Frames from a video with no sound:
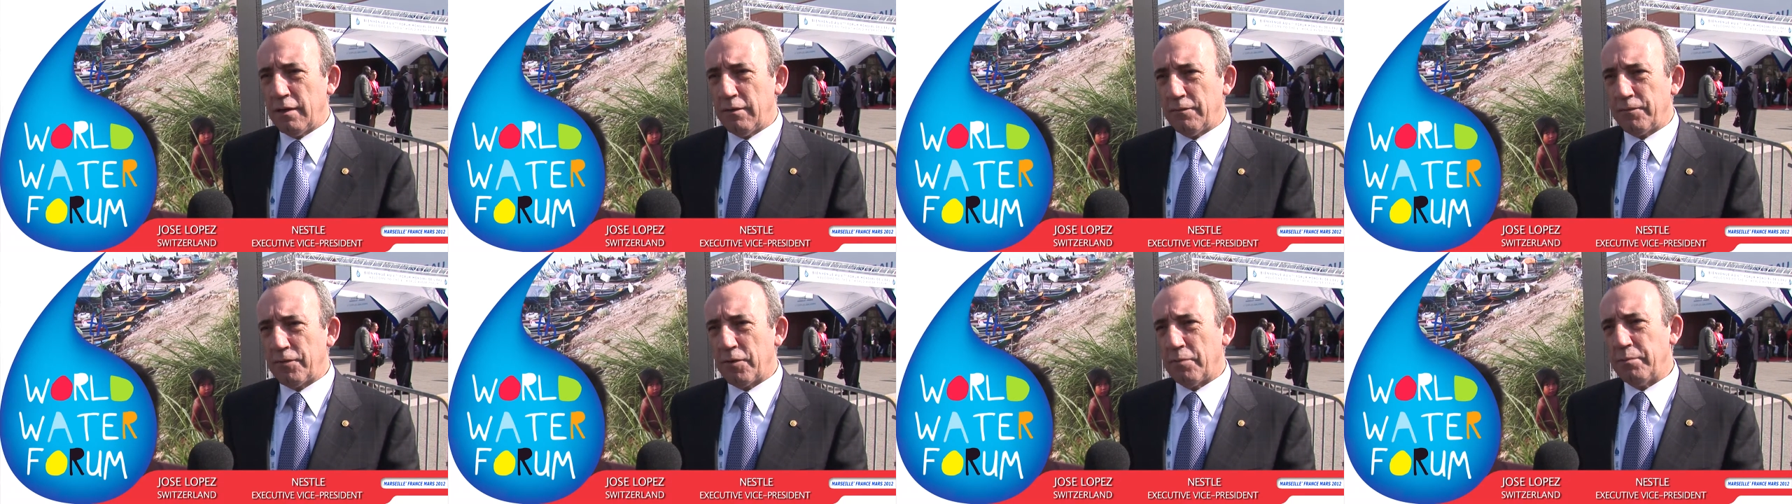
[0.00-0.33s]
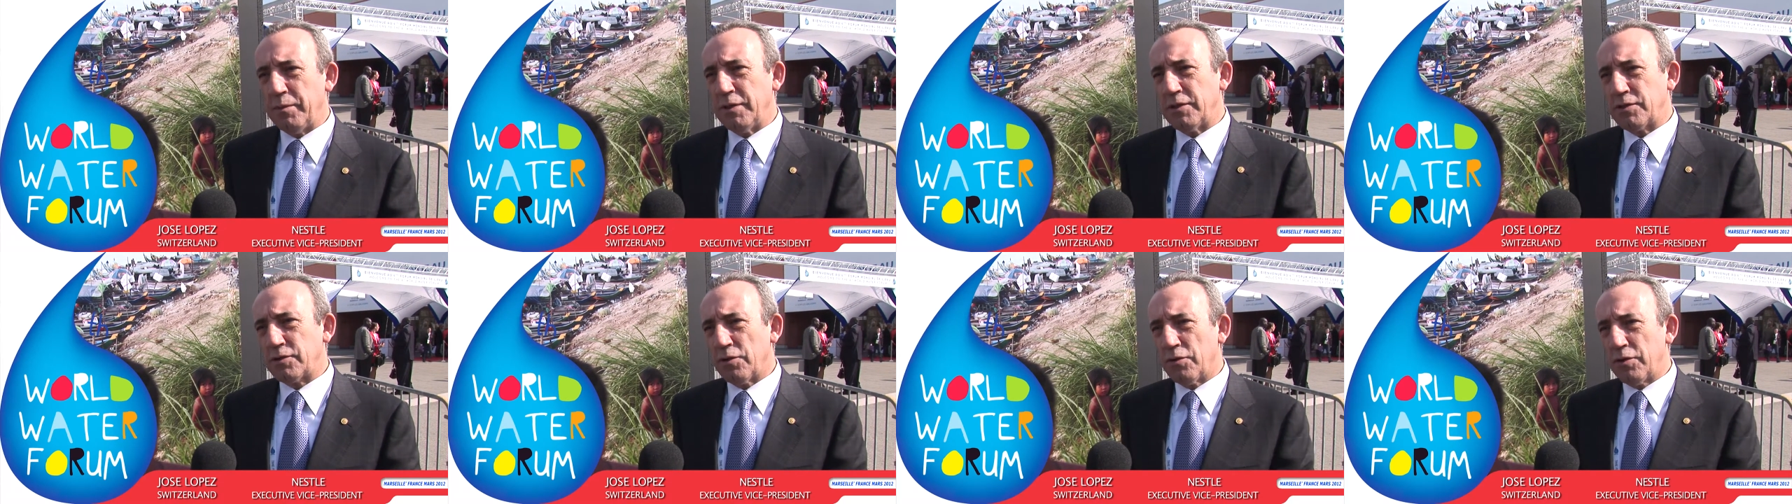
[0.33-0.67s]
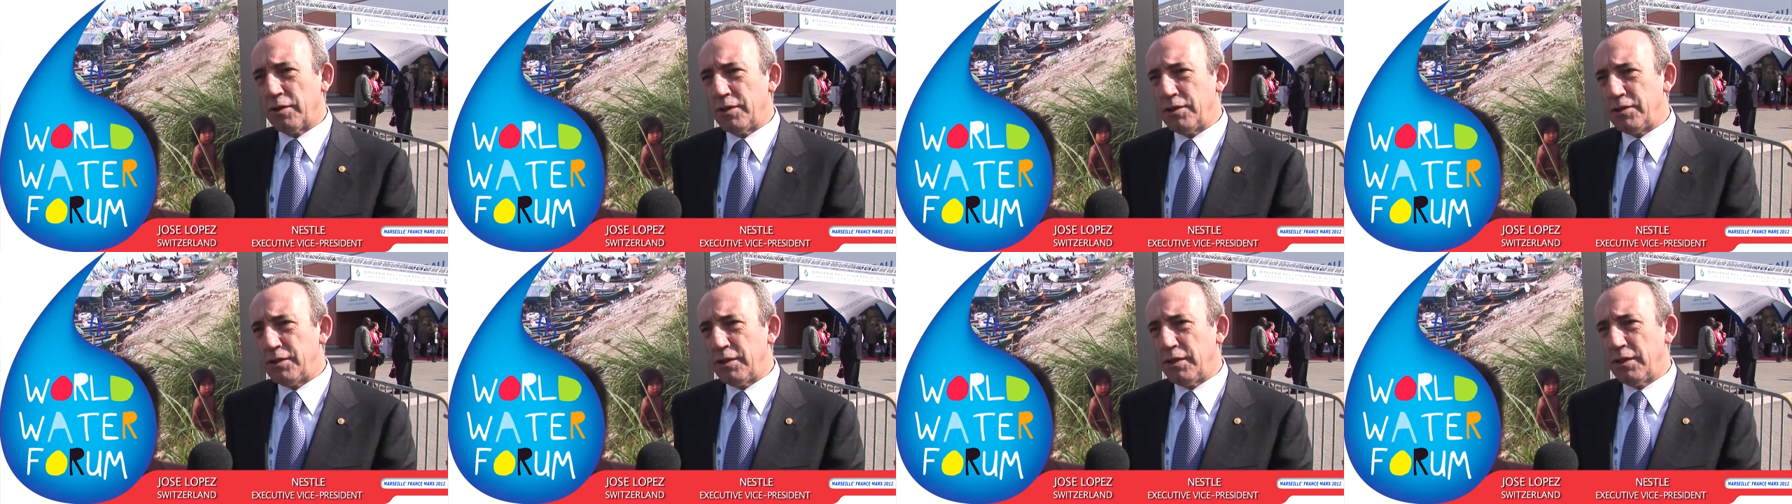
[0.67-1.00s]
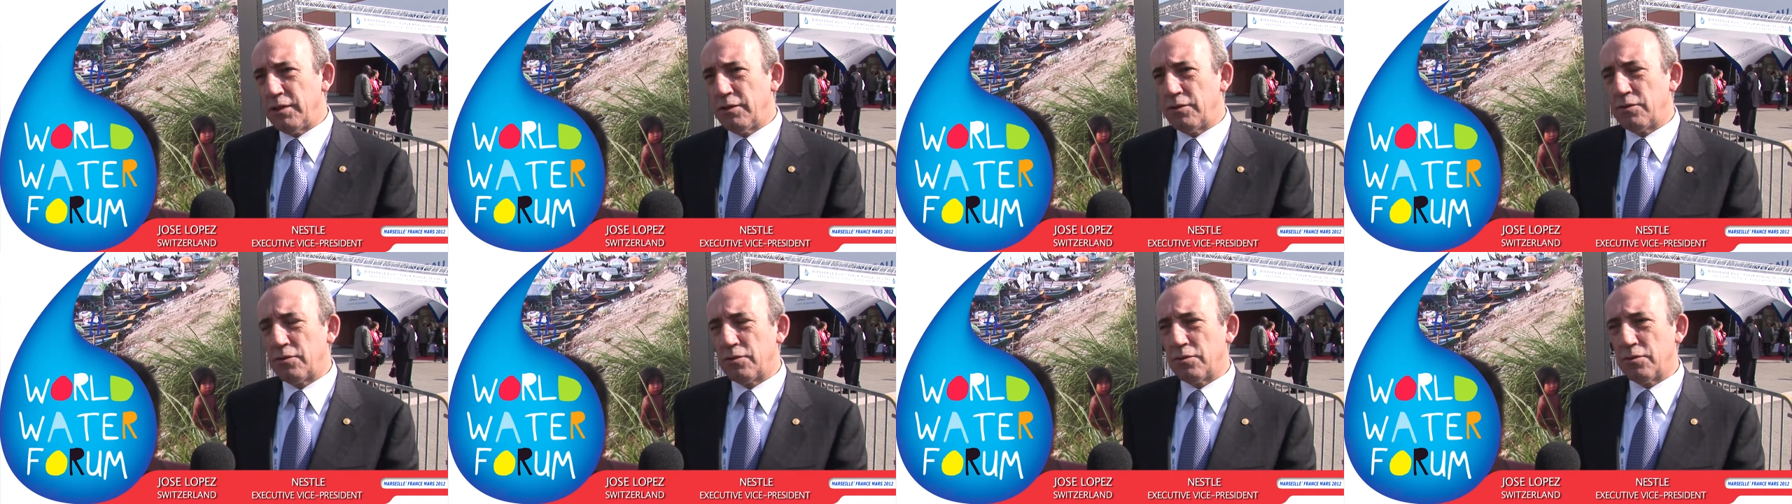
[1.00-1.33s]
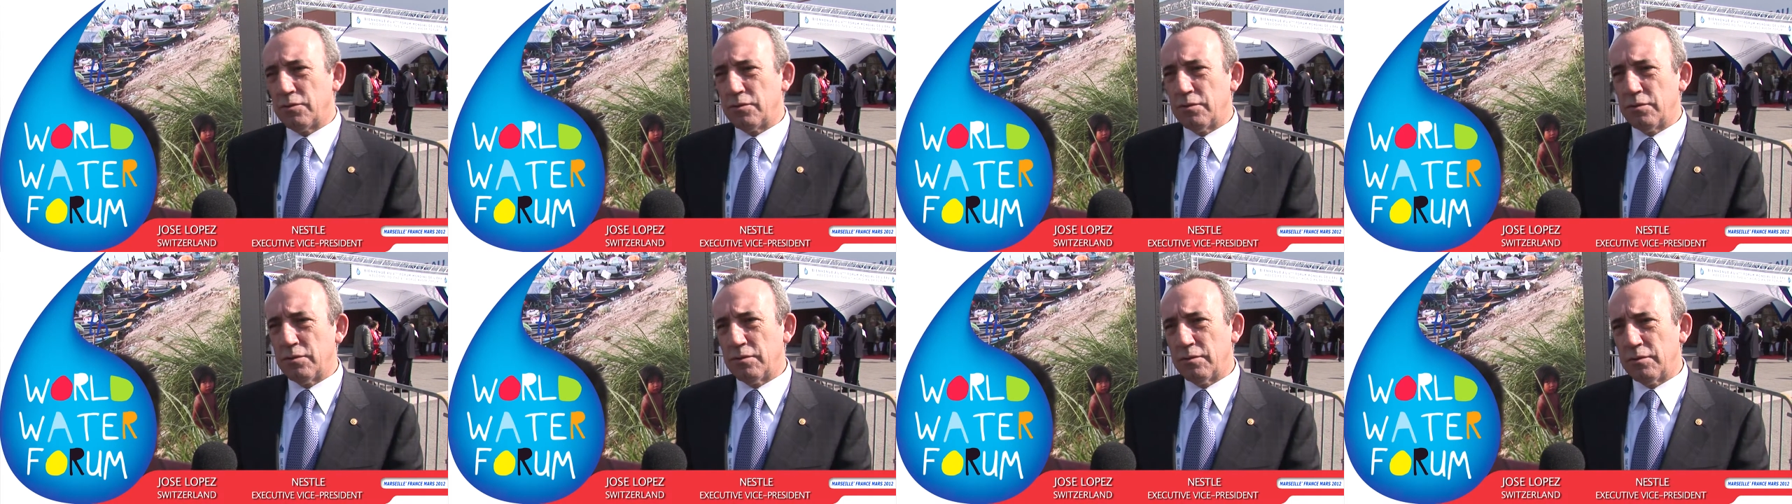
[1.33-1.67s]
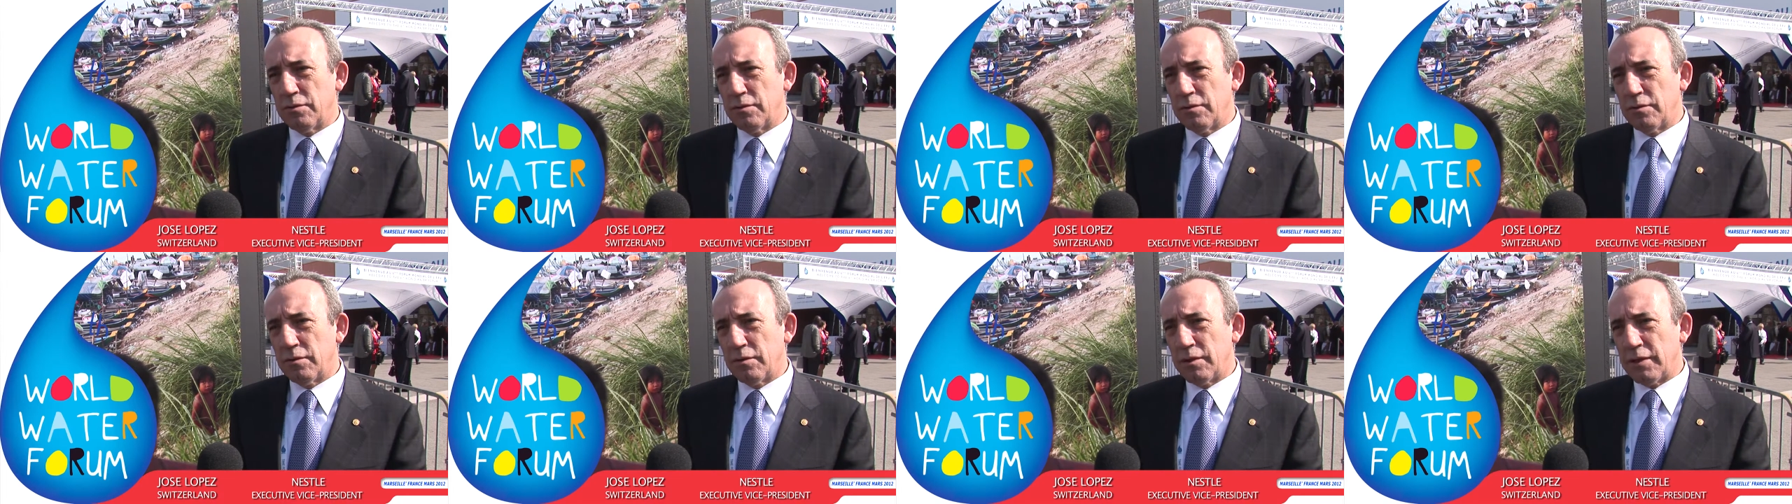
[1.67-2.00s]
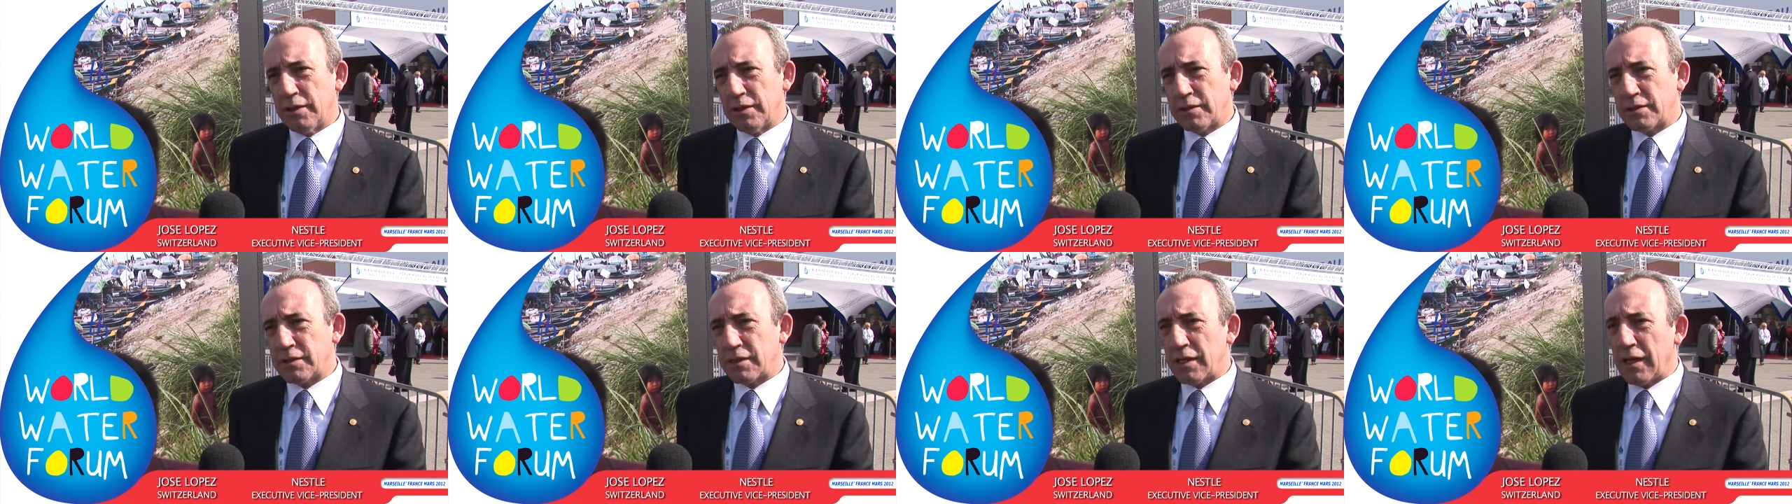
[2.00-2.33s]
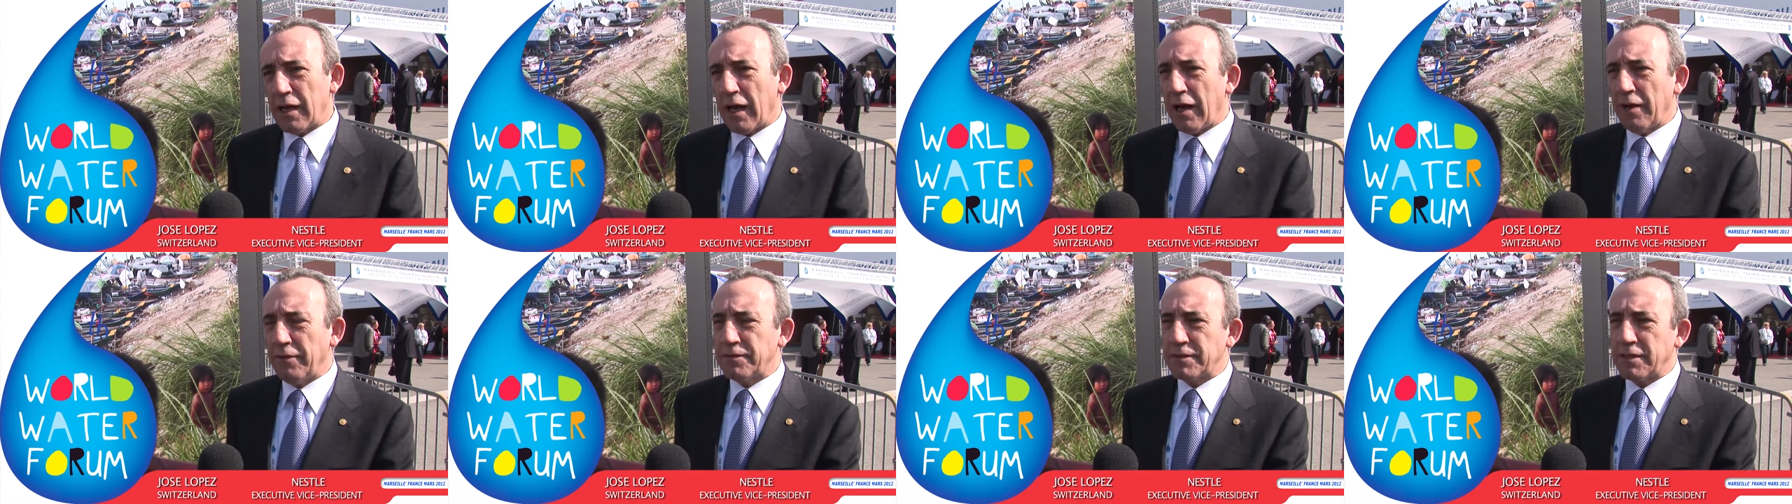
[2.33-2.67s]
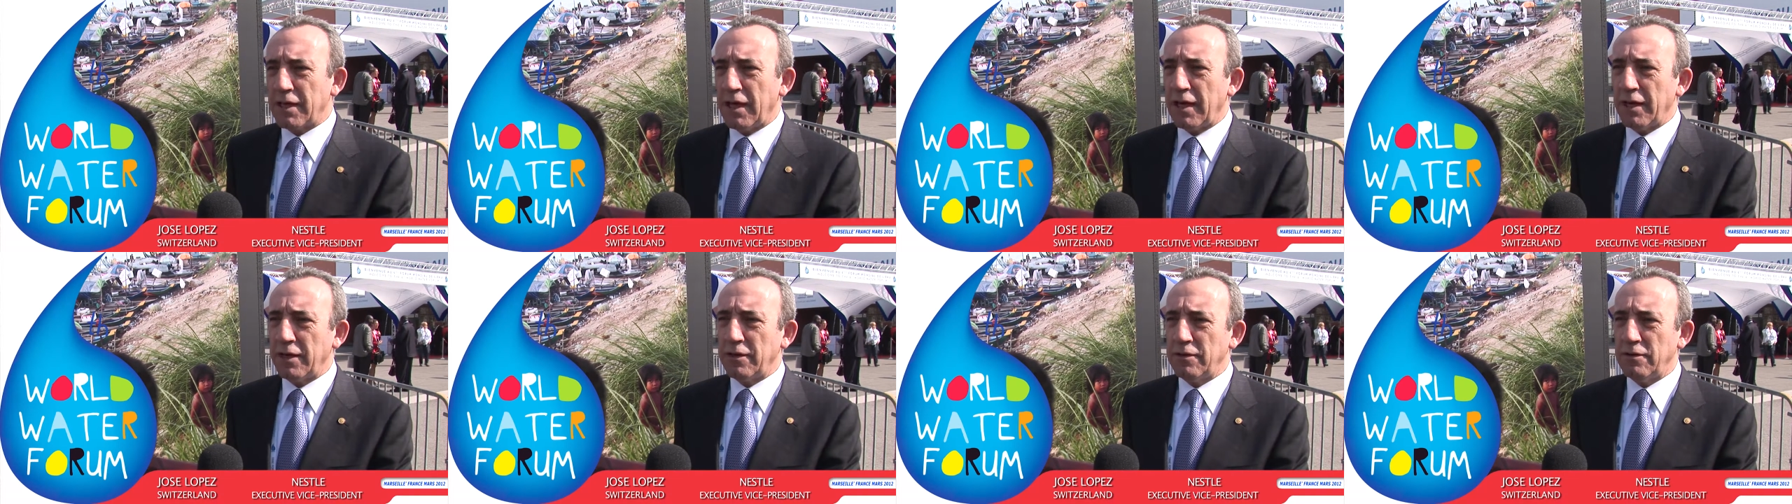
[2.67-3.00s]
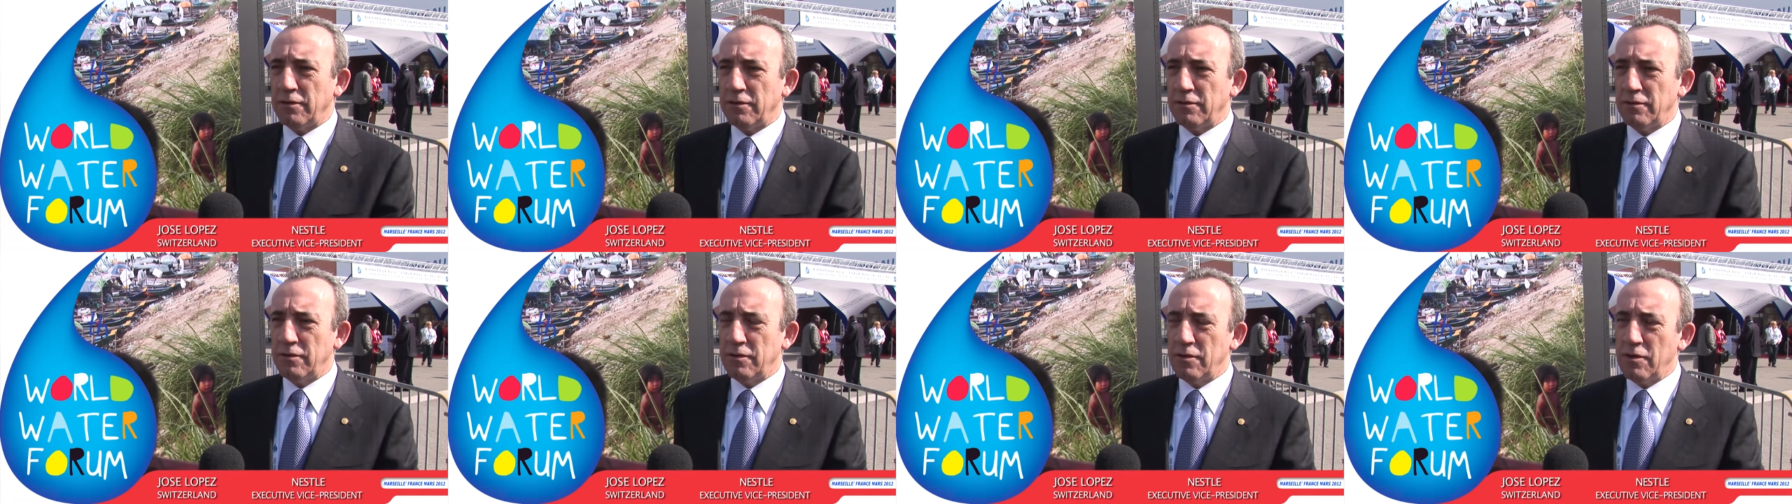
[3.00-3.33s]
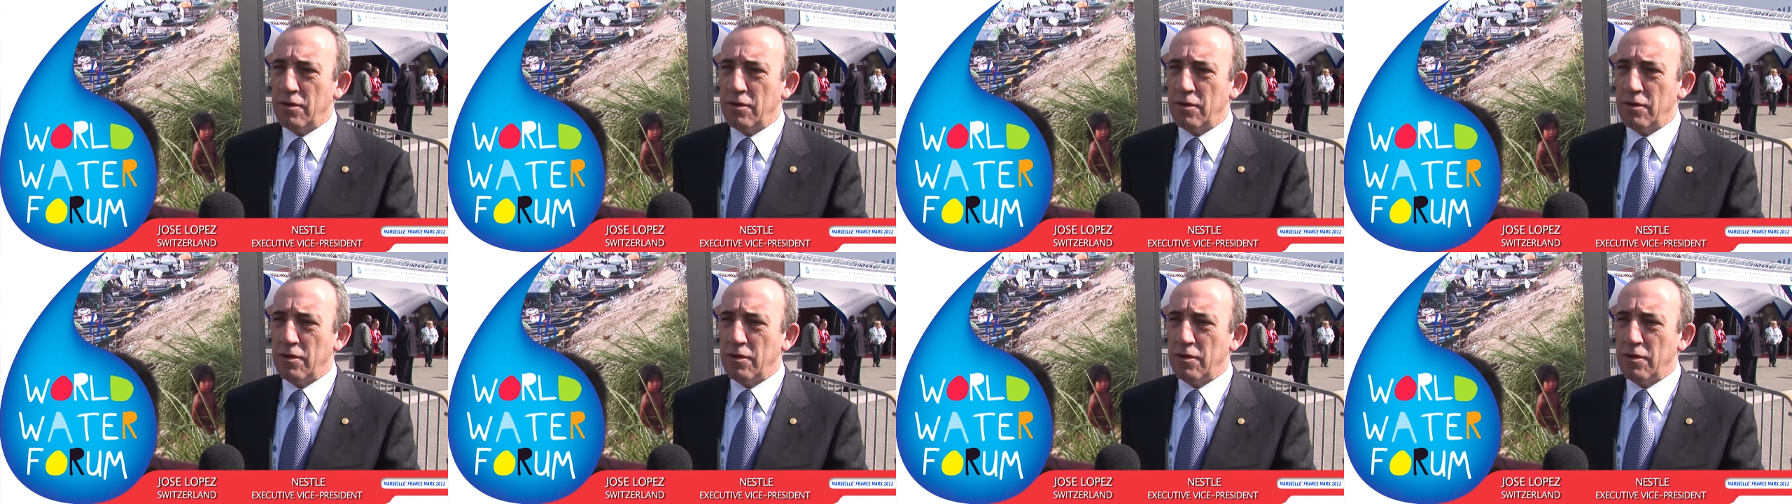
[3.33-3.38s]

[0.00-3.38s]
from its origin to its life cycle,